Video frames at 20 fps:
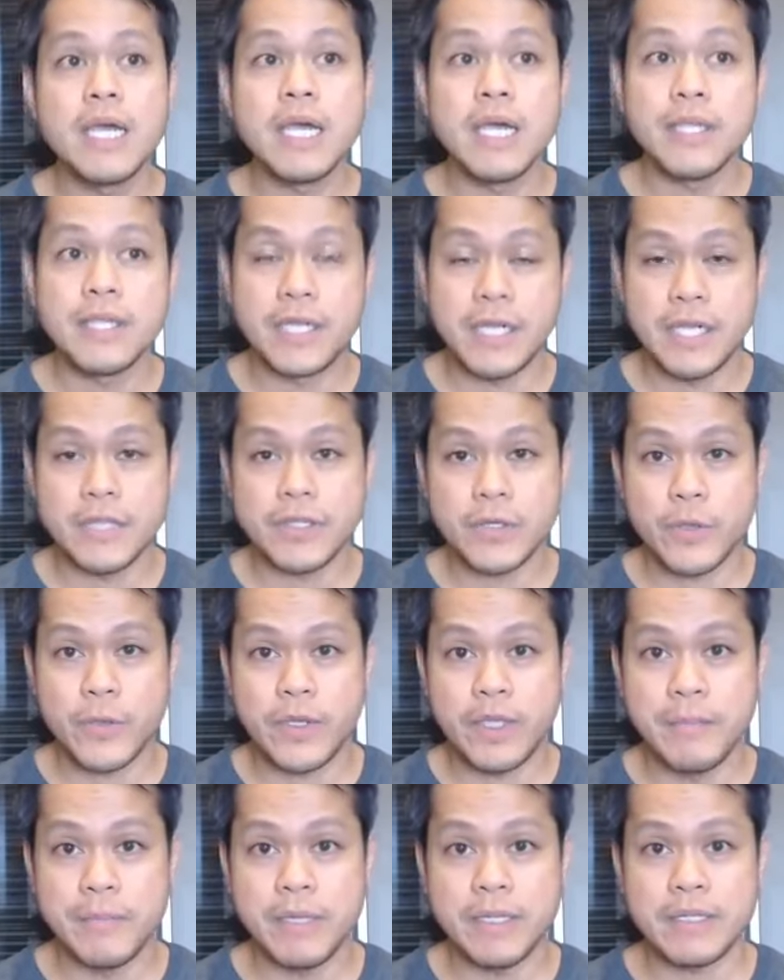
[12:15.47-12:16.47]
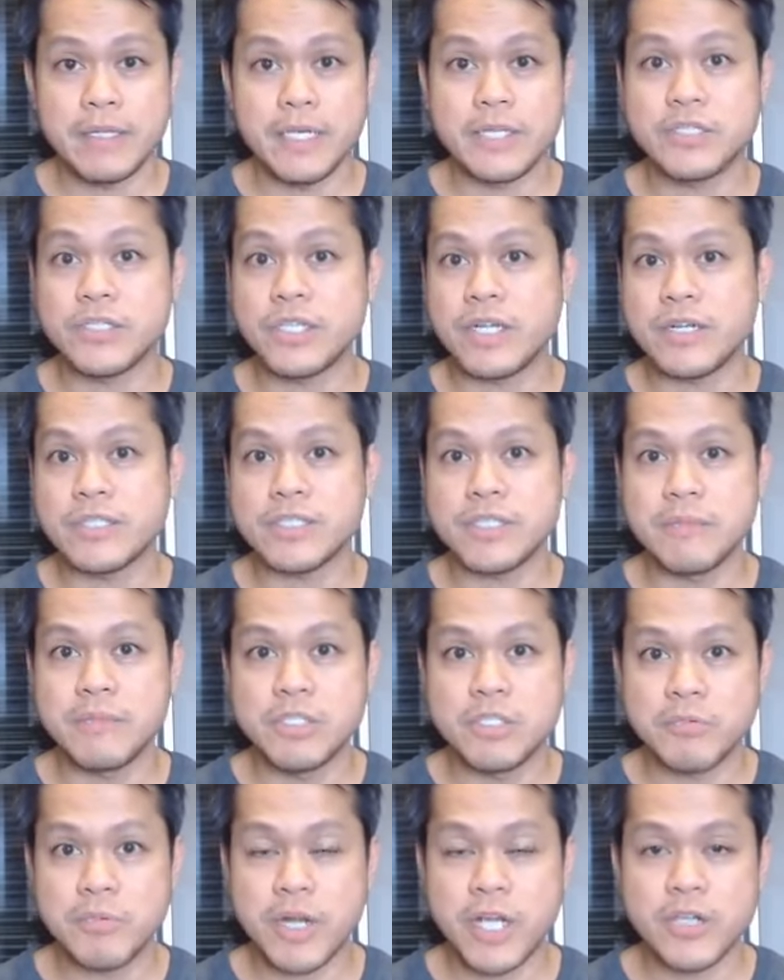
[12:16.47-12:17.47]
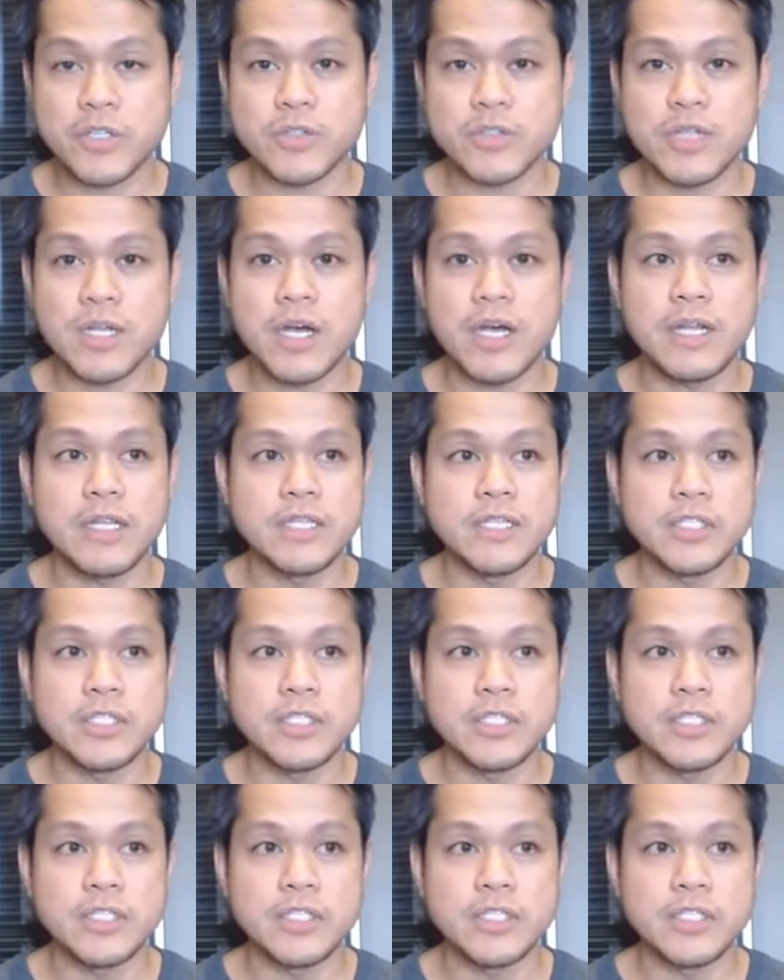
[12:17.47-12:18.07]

and then enter your email. I share some inspirational